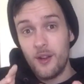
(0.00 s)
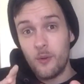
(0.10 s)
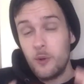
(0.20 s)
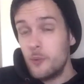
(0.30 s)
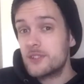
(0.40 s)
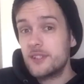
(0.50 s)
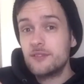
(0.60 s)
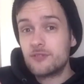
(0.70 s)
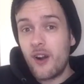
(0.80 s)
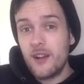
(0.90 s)
will we see
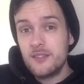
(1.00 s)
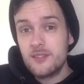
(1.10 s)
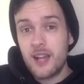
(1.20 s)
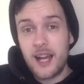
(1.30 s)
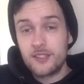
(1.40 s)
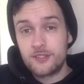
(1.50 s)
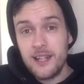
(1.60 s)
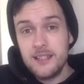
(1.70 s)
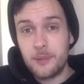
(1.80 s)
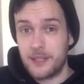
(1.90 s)
Ryan and
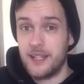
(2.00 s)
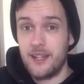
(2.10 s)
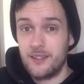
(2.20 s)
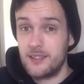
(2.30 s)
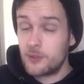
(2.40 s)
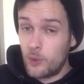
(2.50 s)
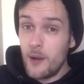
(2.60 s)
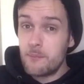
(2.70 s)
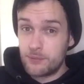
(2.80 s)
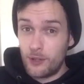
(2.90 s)
Graham again? It's
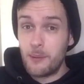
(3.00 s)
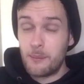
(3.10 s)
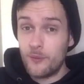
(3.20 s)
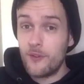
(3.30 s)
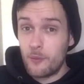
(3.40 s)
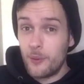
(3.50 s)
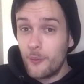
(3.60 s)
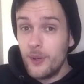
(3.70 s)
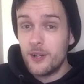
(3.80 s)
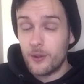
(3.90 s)
quite probable that we
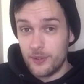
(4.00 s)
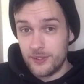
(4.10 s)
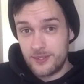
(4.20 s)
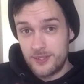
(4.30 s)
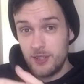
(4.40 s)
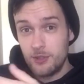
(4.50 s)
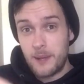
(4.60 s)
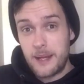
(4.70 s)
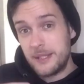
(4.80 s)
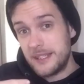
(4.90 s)
will, until
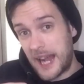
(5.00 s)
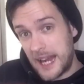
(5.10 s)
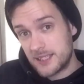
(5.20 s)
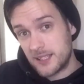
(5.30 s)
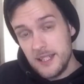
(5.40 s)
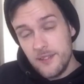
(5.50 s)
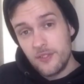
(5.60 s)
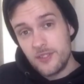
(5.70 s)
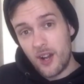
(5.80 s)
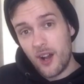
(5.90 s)
maybe Yaz leaves
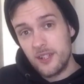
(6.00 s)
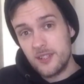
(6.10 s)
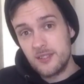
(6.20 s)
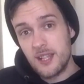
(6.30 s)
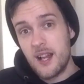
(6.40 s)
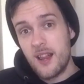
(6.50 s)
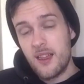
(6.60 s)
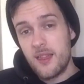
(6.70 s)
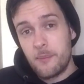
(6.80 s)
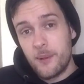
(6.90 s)
for TARDIS.
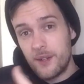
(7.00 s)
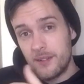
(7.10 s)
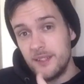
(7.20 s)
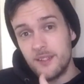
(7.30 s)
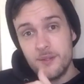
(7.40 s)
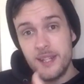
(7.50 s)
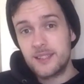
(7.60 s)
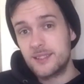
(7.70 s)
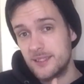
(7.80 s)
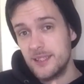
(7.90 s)
But, you know,
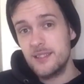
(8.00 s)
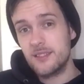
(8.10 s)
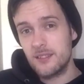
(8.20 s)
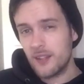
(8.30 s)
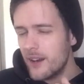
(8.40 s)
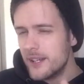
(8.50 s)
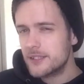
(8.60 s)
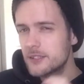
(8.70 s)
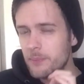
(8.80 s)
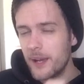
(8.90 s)
next season, I
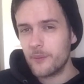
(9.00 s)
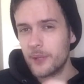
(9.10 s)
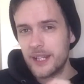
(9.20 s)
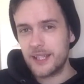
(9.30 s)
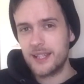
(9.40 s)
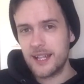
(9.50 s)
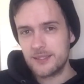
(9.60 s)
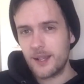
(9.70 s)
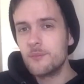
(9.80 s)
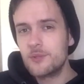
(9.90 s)
expect we're going to get
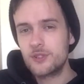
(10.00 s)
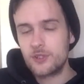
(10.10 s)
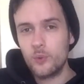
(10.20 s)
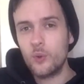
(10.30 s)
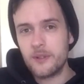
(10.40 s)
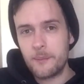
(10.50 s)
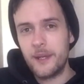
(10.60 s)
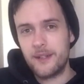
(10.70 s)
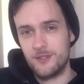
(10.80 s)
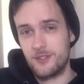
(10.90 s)
some sort of
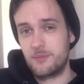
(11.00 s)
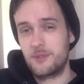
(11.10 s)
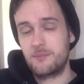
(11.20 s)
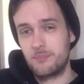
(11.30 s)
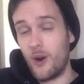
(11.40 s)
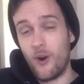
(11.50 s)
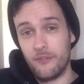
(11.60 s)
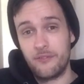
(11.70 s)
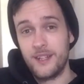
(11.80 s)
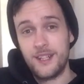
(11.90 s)
appearance of
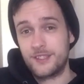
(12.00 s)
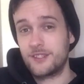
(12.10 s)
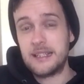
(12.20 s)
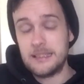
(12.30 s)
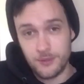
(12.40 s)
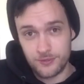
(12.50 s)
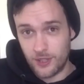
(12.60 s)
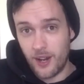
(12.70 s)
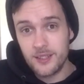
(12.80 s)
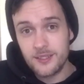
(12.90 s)
Graham and
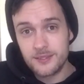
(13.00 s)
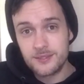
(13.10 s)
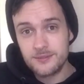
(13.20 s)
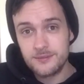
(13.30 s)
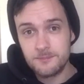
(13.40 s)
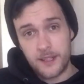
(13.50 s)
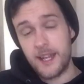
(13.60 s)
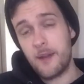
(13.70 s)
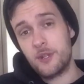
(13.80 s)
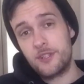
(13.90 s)
Ryan.
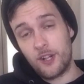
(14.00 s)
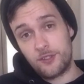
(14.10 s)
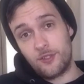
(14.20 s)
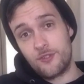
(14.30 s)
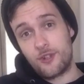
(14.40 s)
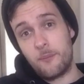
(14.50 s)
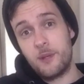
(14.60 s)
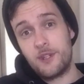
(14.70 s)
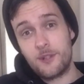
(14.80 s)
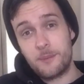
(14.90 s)
Again, we touched on John
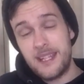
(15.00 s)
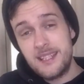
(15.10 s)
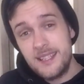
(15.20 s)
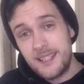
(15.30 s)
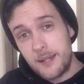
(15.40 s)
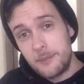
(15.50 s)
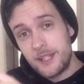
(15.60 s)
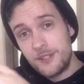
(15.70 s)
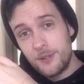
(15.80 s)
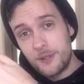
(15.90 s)
Bishop. Is he going to be
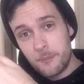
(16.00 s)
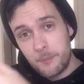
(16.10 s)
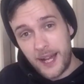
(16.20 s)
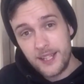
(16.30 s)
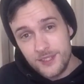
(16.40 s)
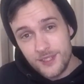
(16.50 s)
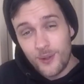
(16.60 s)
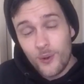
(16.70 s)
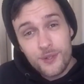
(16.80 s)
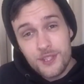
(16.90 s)
a new companion?
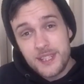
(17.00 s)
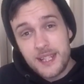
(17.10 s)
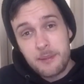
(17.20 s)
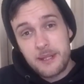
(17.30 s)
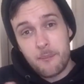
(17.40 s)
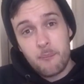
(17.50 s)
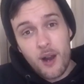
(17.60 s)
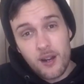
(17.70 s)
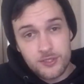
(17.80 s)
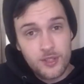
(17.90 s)
Or is he going to be the
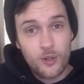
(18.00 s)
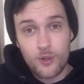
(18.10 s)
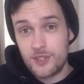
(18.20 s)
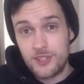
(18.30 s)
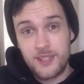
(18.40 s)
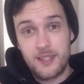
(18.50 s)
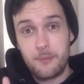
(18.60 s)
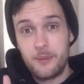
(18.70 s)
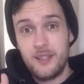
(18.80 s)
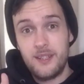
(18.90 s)
Master? Or is he going to
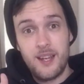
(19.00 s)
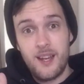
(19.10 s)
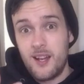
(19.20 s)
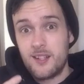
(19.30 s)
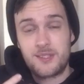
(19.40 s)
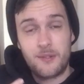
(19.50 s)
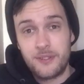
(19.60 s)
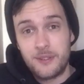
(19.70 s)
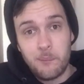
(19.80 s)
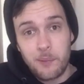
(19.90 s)
be
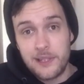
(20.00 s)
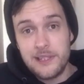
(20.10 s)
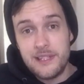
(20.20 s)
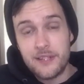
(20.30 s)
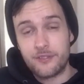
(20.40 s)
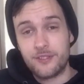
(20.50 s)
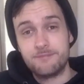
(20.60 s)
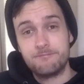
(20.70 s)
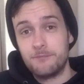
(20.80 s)
something completely different?